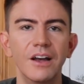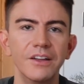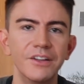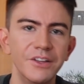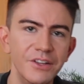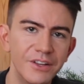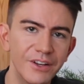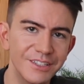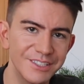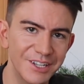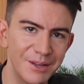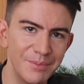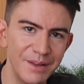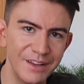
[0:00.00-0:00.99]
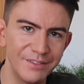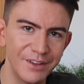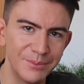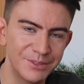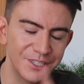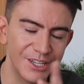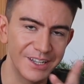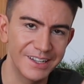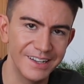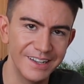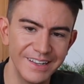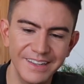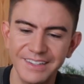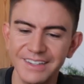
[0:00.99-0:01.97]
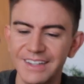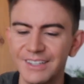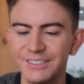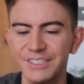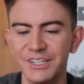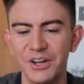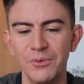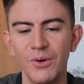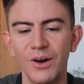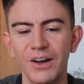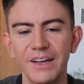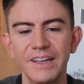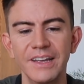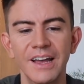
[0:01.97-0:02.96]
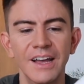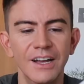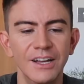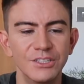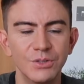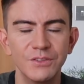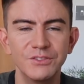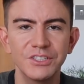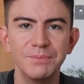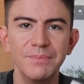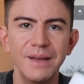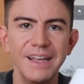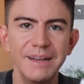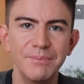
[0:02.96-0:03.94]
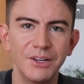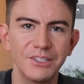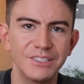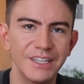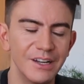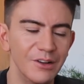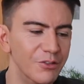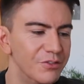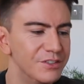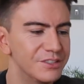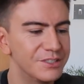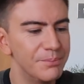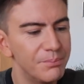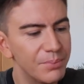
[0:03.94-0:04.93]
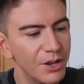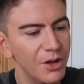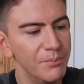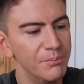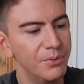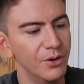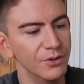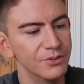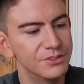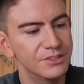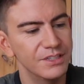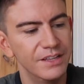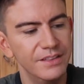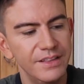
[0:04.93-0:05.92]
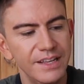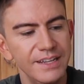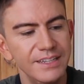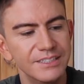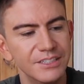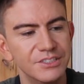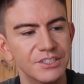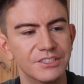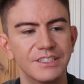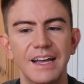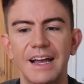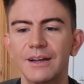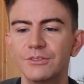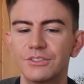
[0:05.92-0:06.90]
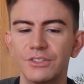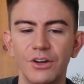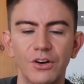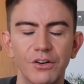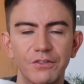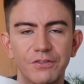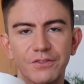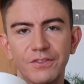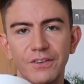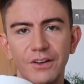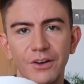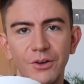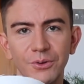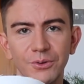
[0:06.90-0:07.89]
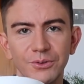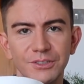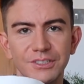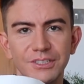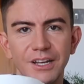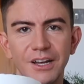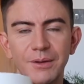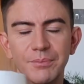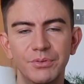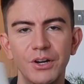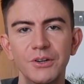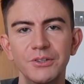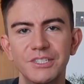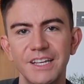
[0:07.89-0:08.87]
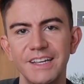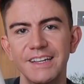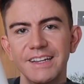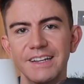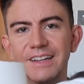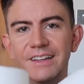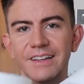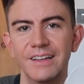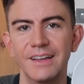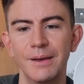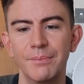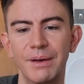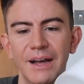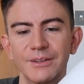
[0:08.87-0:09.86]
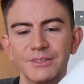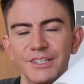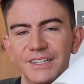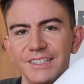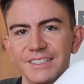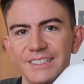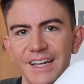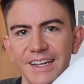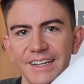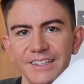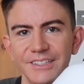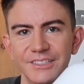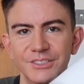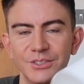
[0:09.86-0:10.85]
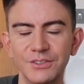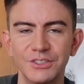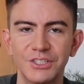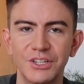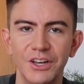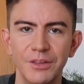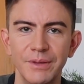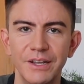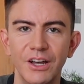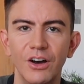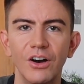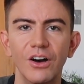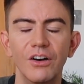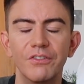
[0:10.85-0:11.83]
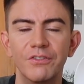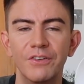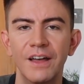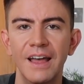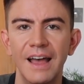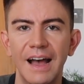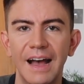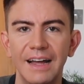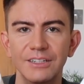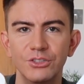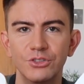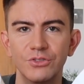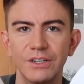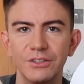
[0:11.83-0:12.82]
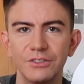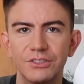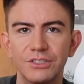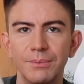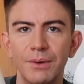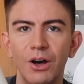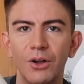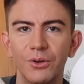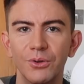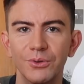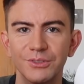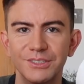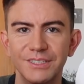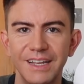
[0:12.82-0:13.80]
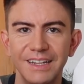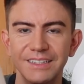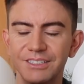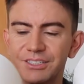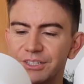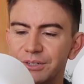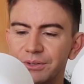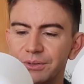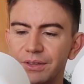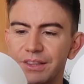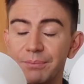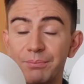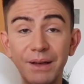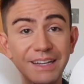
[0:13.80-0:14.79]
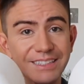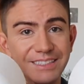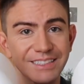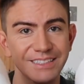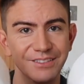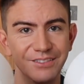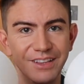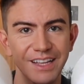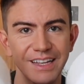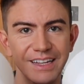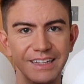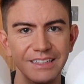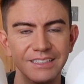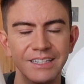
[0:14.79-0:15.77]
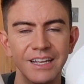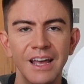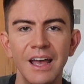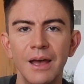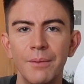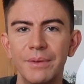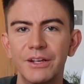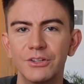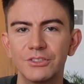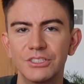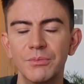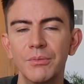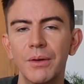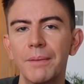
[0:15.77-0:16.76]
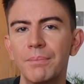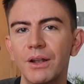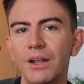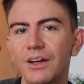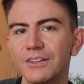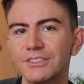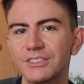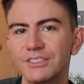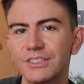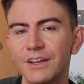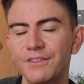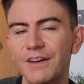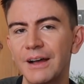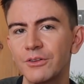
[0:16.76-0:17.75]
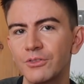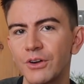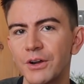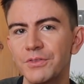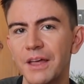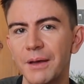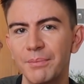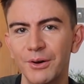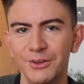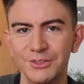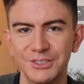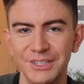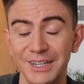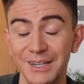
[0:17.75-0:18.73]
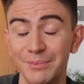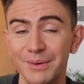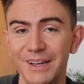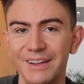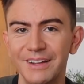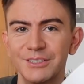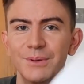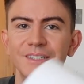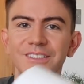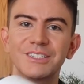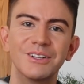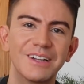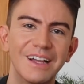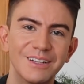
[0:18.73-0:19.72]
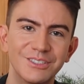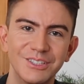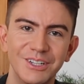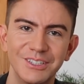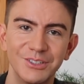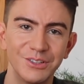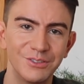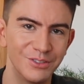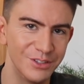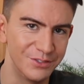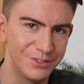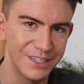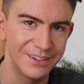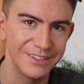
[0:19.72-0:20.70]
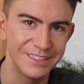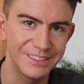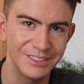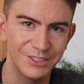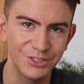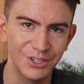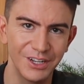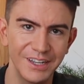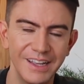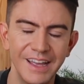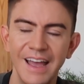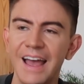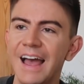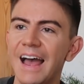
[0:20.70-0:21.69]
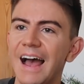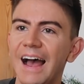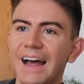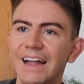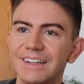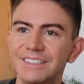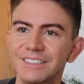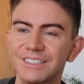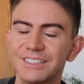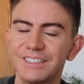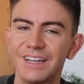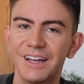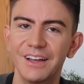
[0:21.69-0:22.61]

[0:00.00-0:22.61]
I know you guys like a bit of upcycling and a little DIY, so I've just made myself some plant pots. And these are just out of old protein powder containers. So I just cut them in half and drilled some holes into the bases of these, because some of my plants have outgrown their pots a little bit and I just went to look outside on the roof terrace to try and